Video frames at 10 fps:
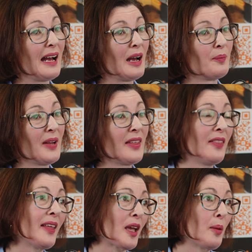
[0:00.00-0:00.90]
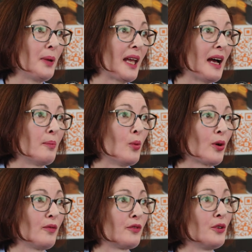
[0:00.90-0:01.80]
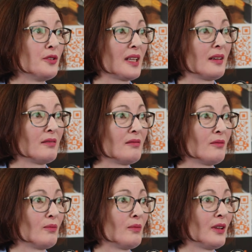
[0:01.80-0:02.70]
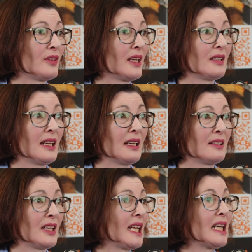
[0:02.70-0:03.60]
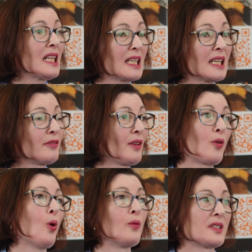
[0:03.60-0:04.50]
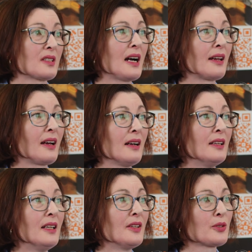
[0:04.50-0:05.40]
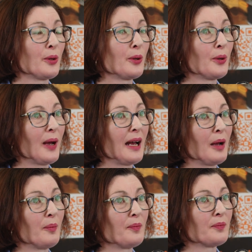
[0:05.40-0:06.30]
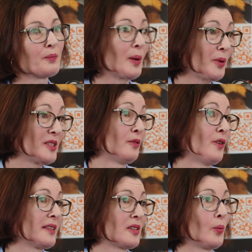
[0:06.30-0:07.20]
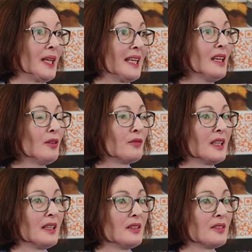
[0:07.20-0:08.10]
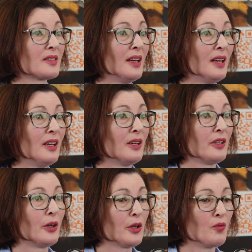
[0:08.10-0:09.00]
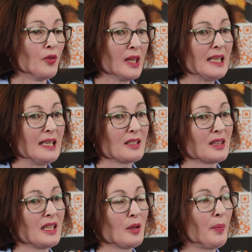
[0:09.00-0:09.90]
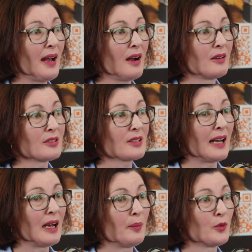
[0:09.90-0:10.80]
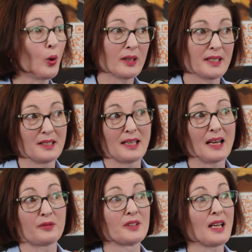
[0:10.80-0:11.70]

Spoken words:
And then they can become more confused than anything if they've got all this data. So one piece of advice that we give is, you know, you really need to think about not collecting data for